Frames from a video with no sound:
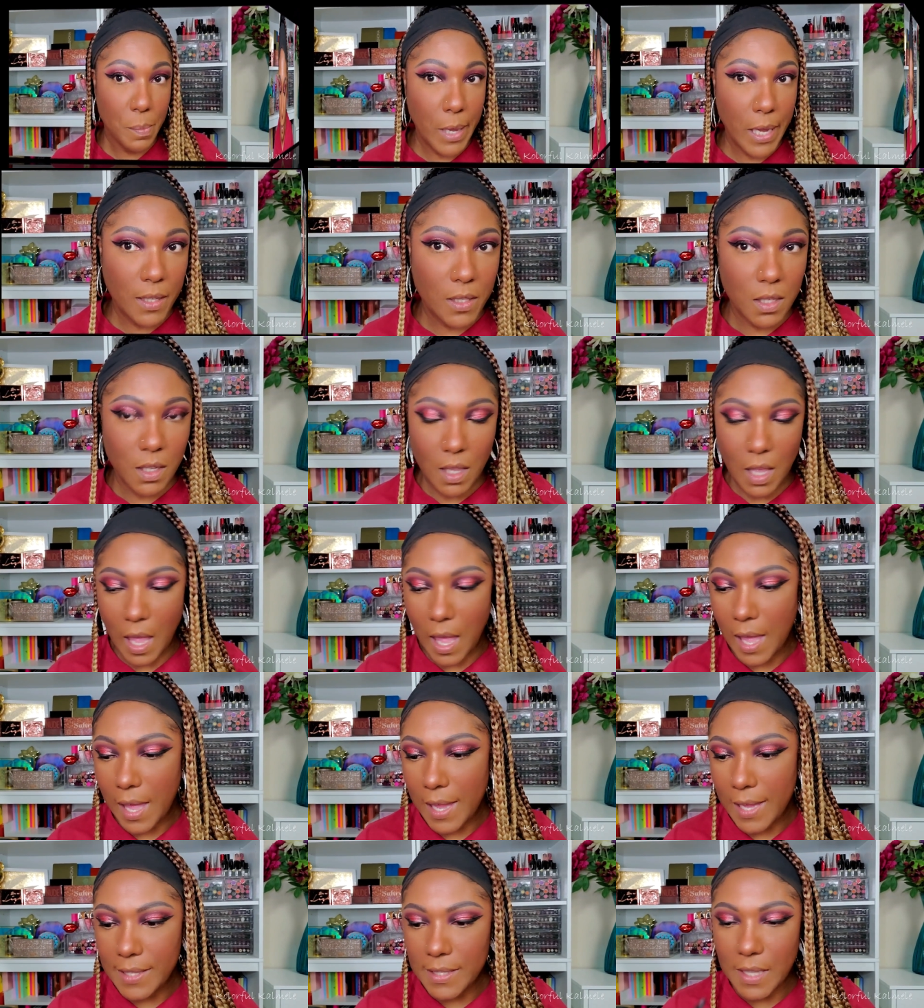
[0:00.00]
back to the
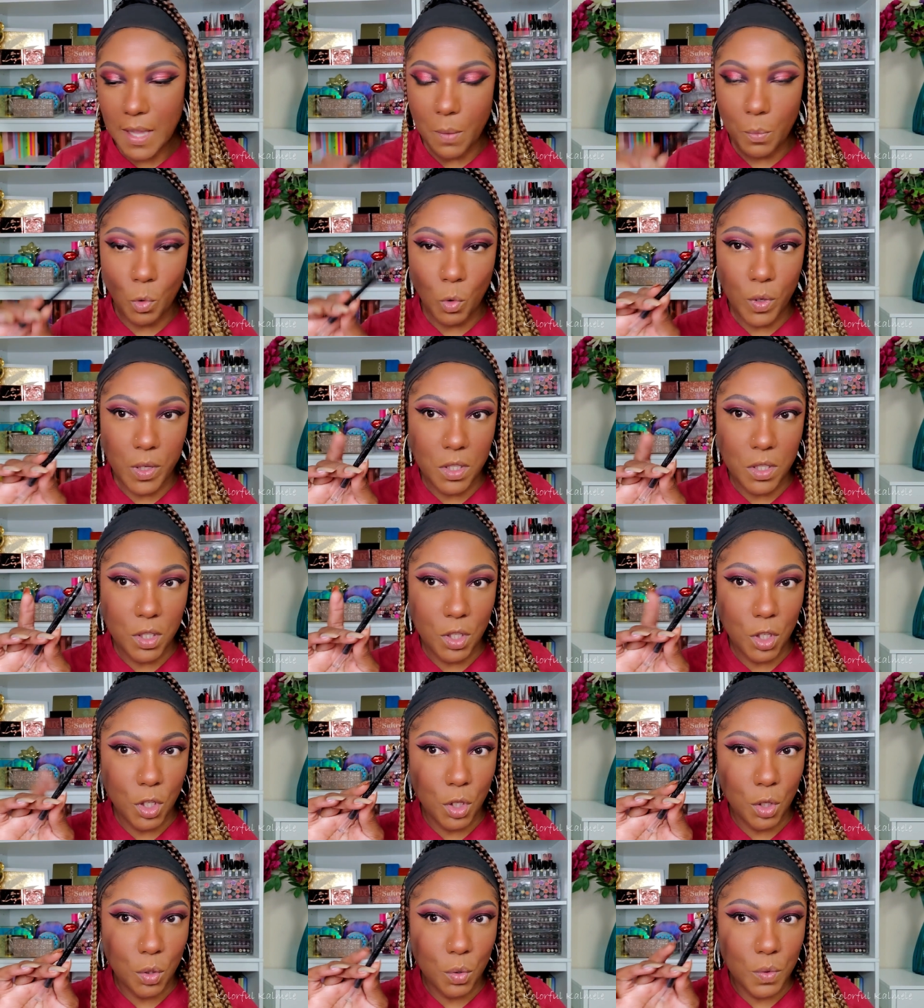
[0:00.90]
eyes, I'm going to
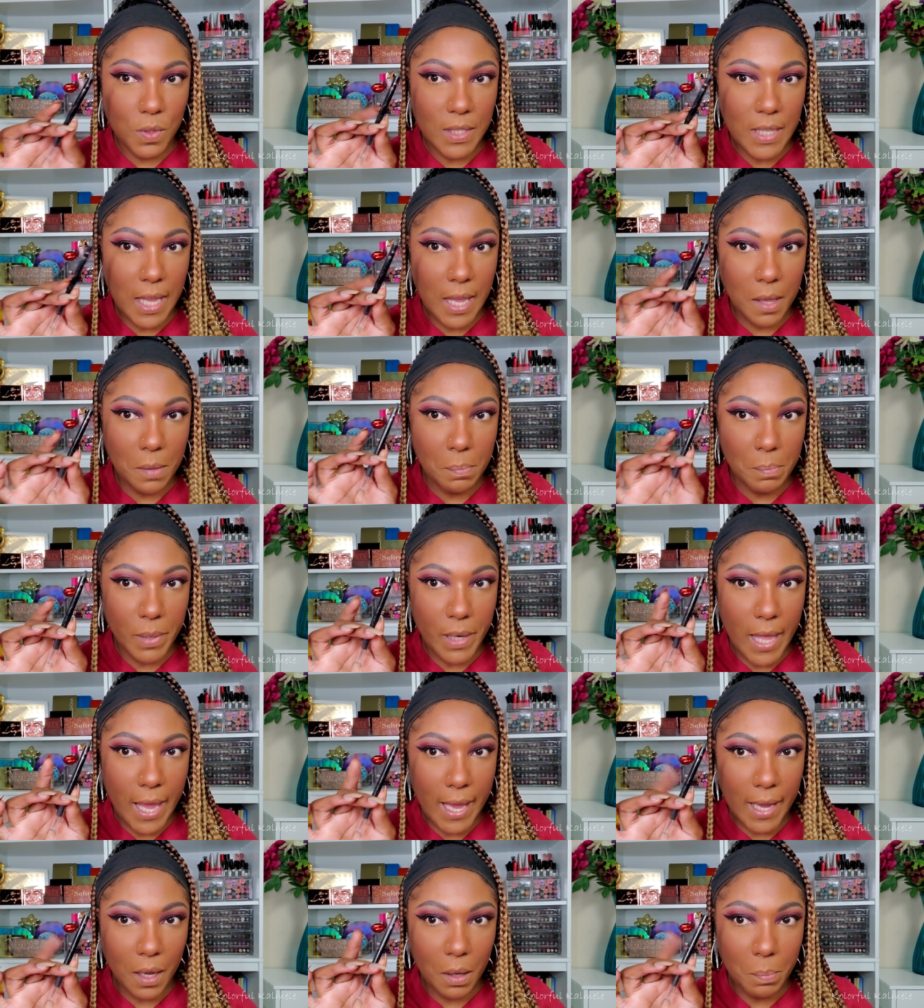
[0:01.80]
use a
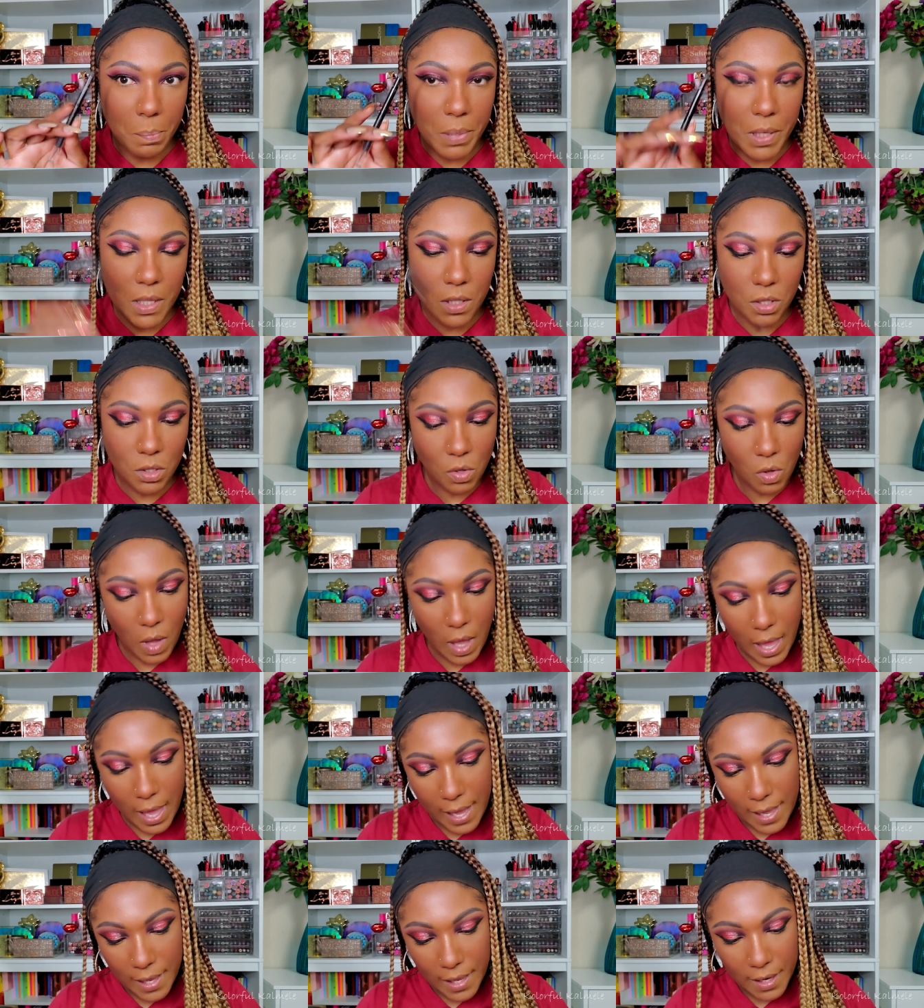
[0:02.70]
black pencil
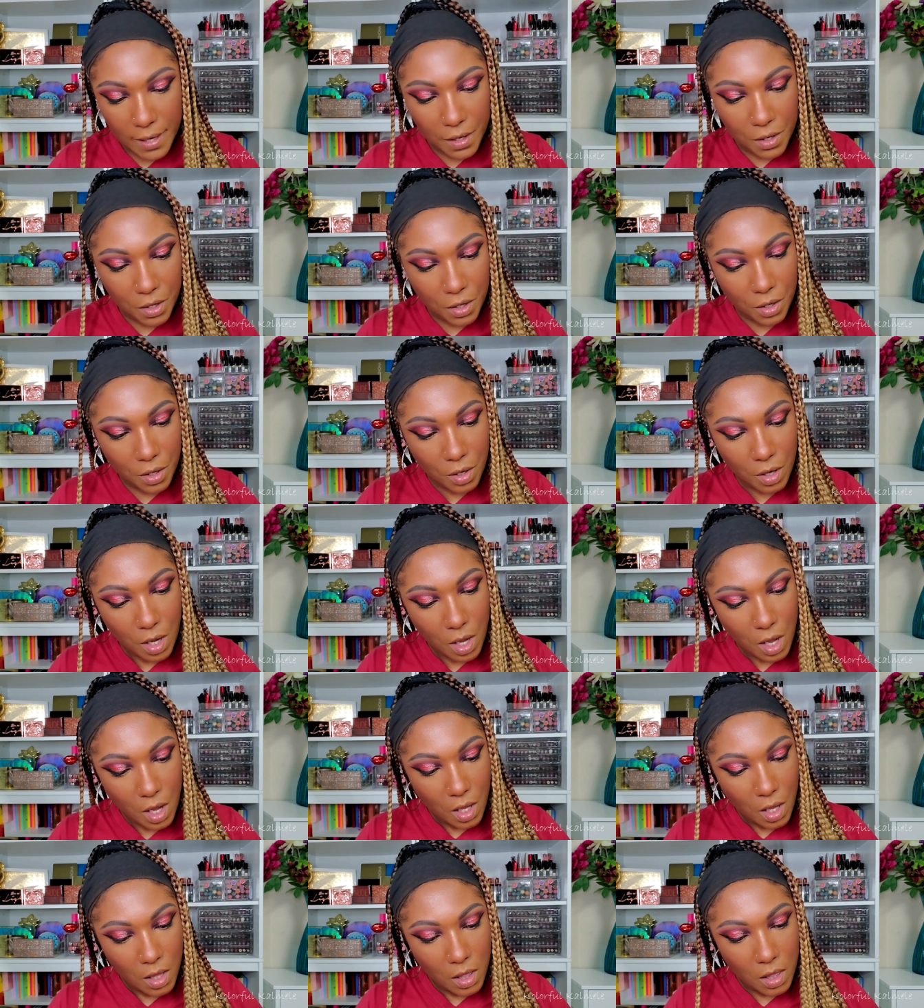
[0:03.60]
eyeliner.
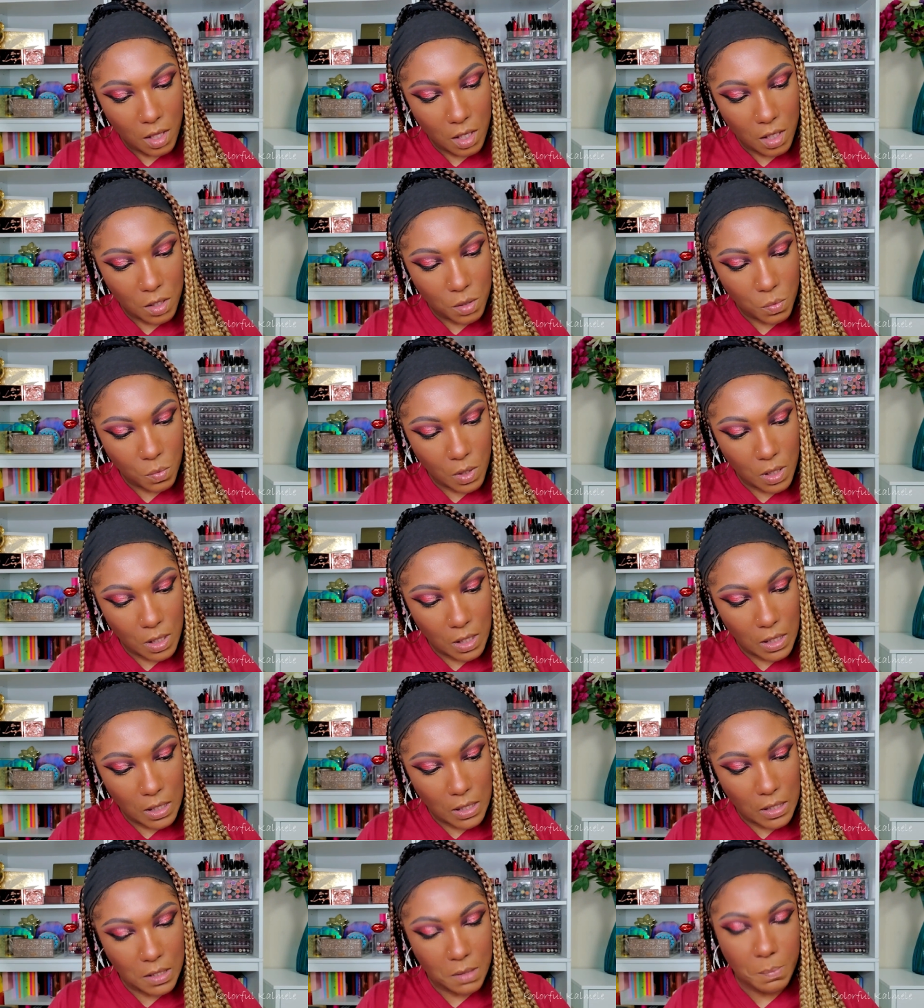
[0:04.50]
This one
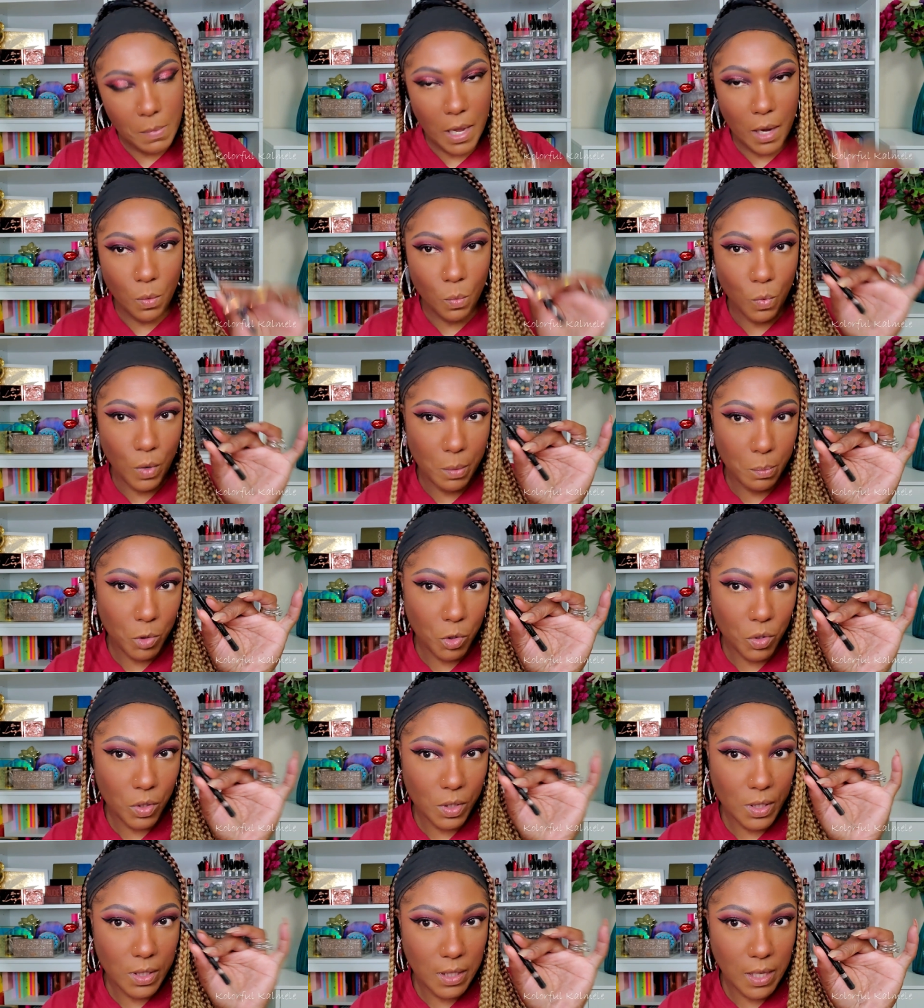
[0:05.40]
is my
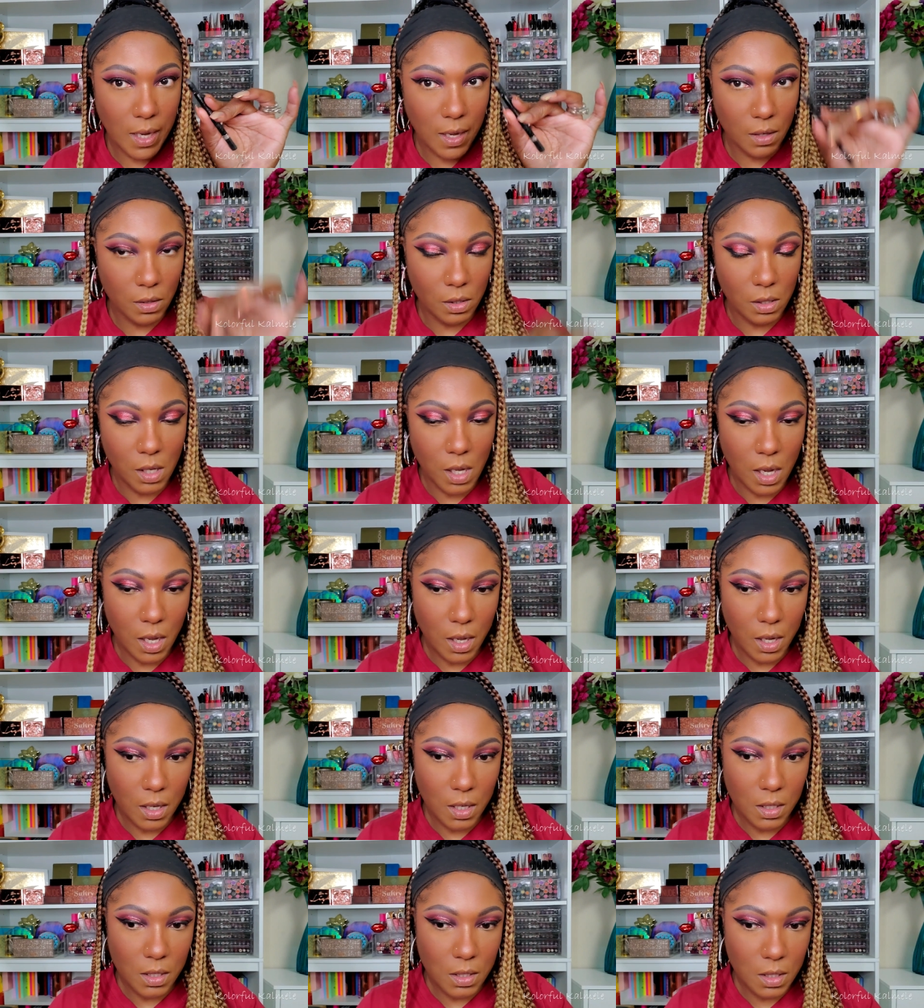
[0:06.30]
Rimmel
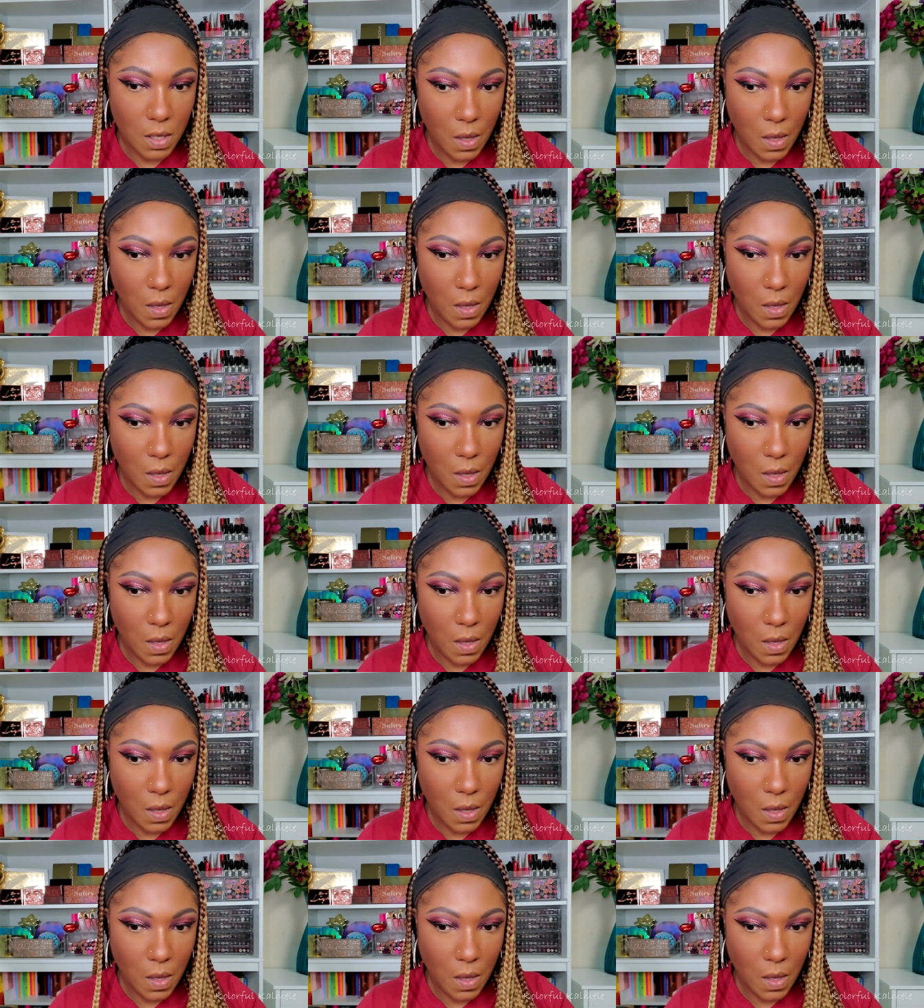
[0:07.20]
Scandaleyes.